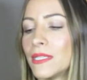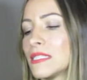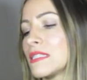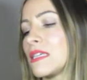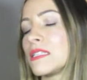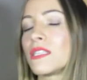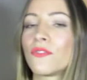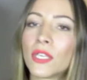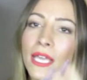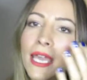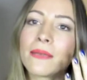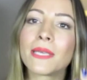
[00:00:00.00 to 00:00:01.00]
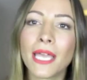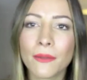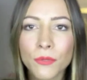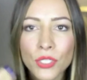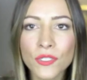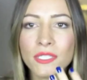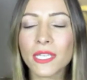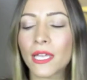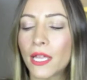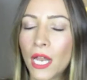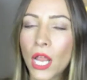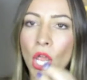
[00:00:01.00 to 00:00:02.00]
it says if you keep, keep using
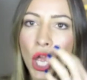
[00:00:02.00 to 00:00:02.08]
it,